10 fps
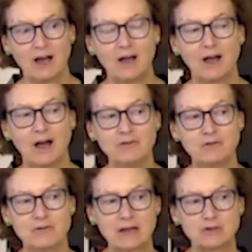uh,
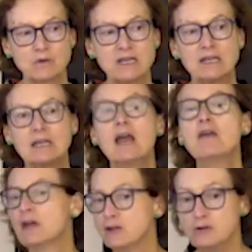under that treaty
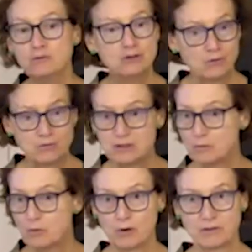that you don't
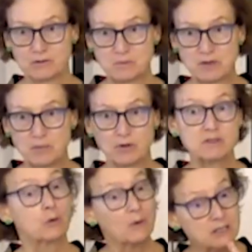deport those people.
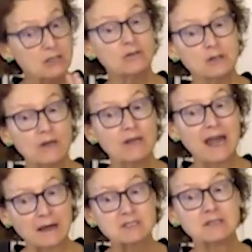So until you
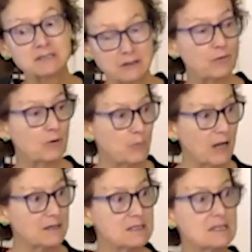announce a different
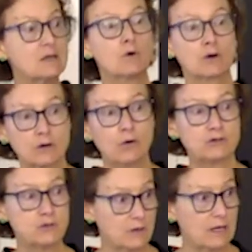policy, we're going to
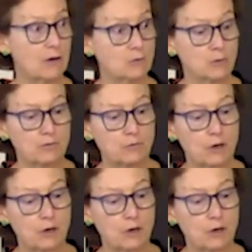hold you accountable.